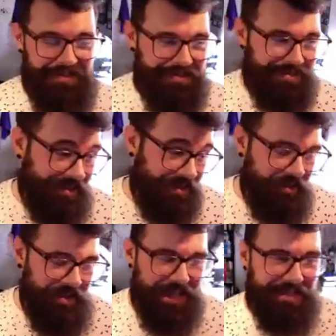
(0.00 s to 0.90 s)
A little
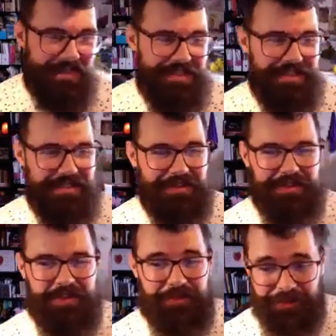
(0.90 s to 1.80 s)
glance,
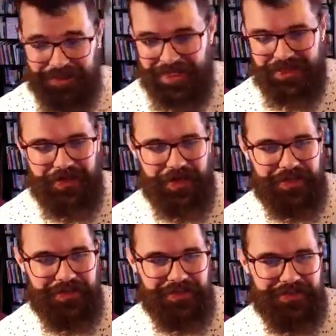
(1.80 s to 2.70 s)
maybe a head nod.